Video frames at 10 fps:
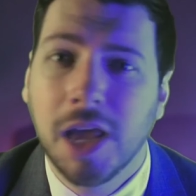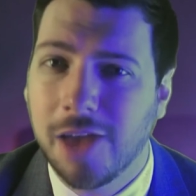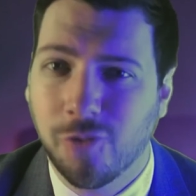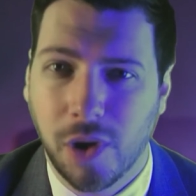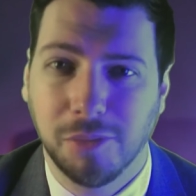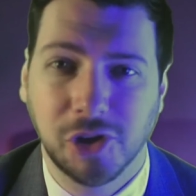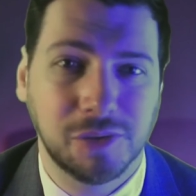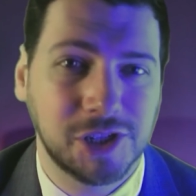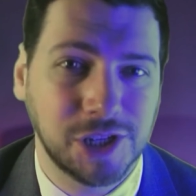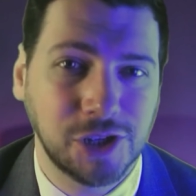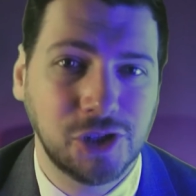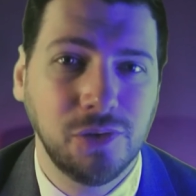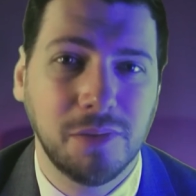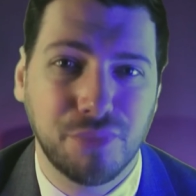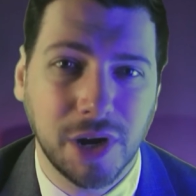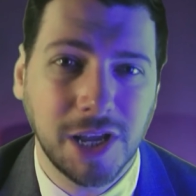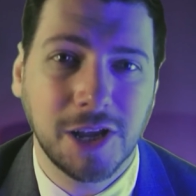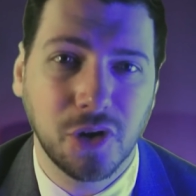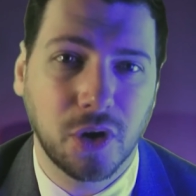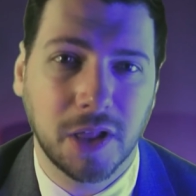If we're able to assist you in
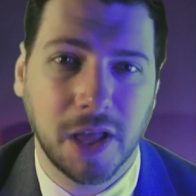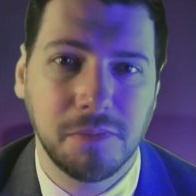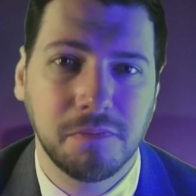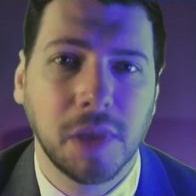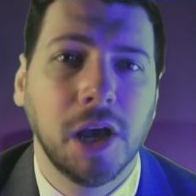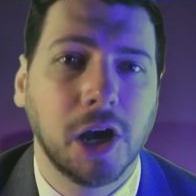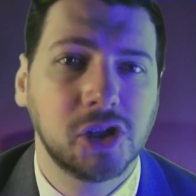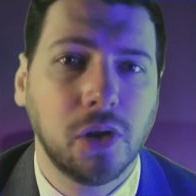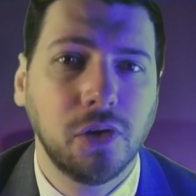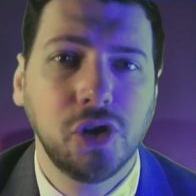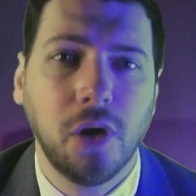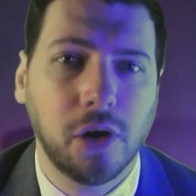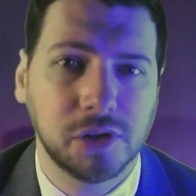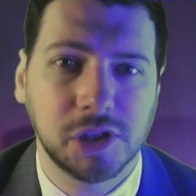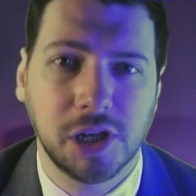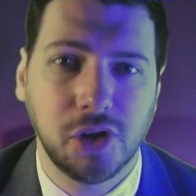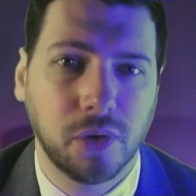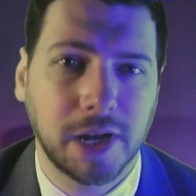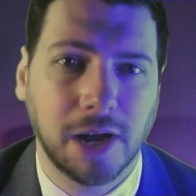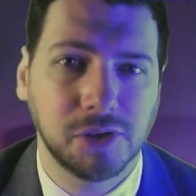bringing your claim, as long as you're honest in
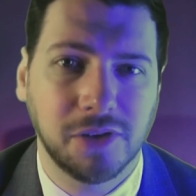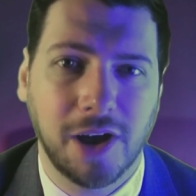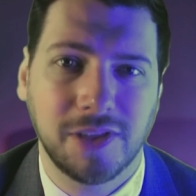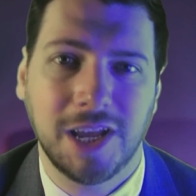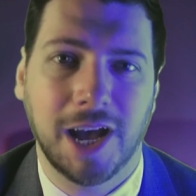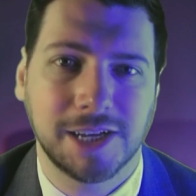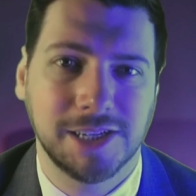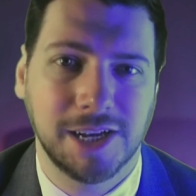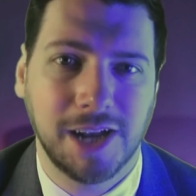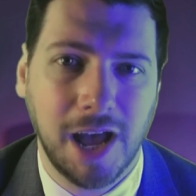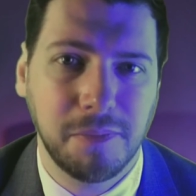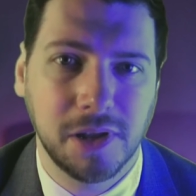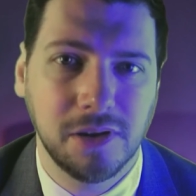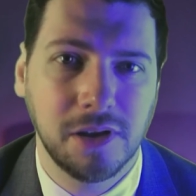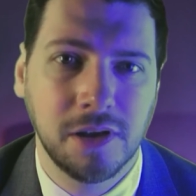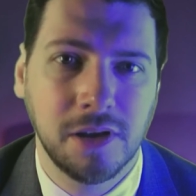your account of how the accident happened,